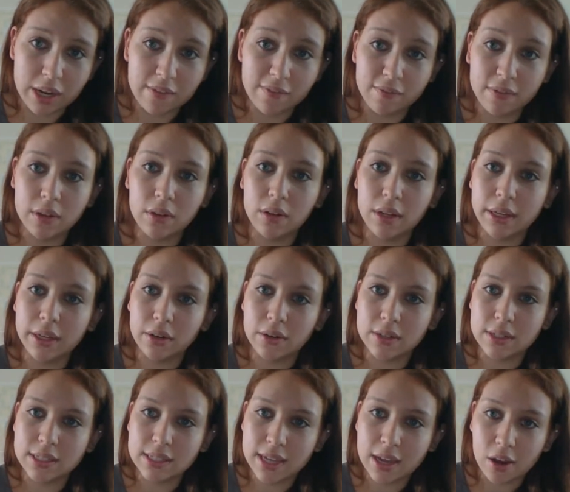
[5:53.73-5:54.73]
and feel like
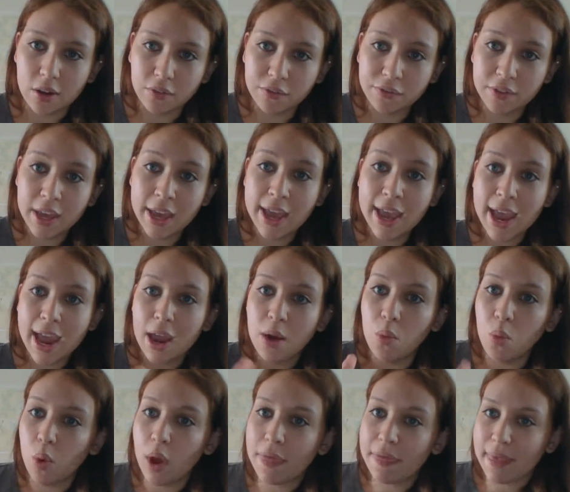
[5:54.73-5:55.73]
herself
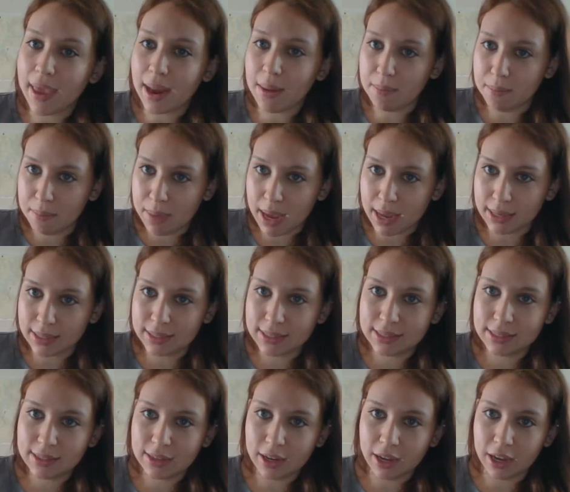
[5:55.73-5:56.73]
and what that meant